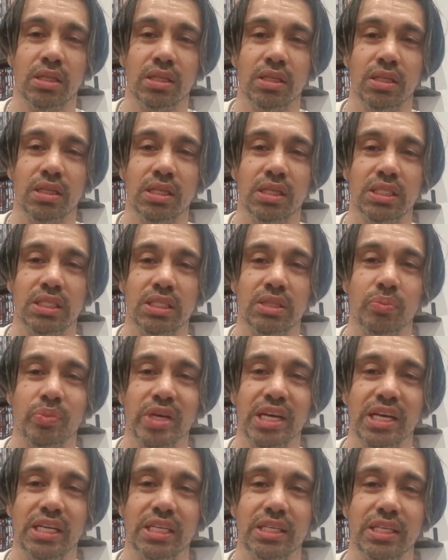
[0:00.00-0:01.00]
There's the
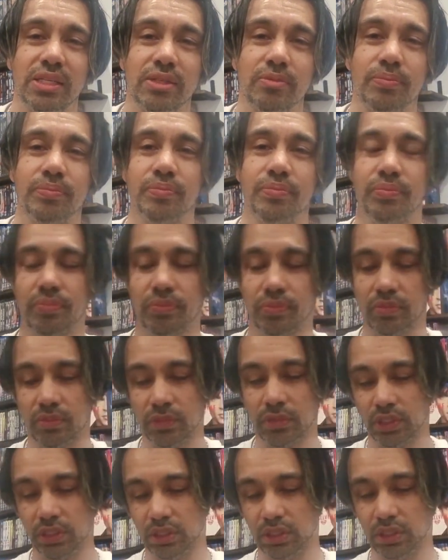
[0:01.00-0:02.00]
back.
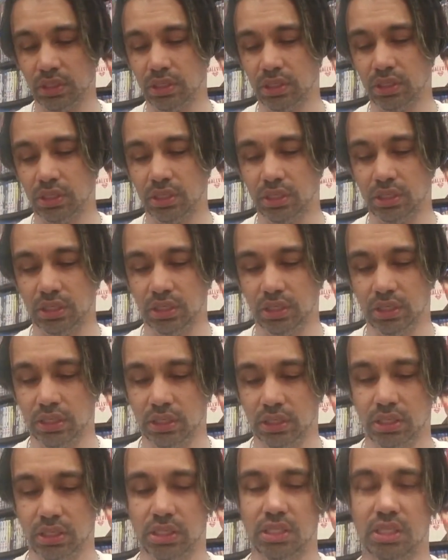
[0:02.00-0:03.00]

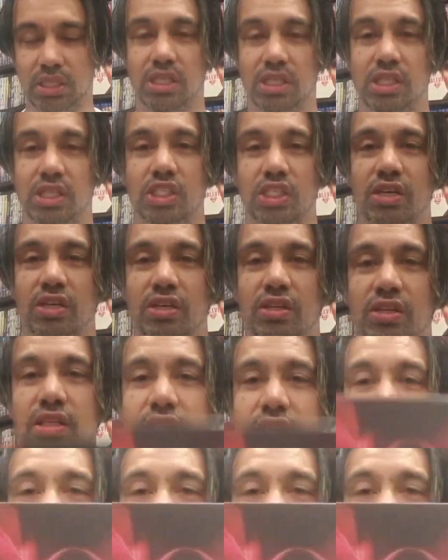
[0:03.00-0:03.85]
Let's show you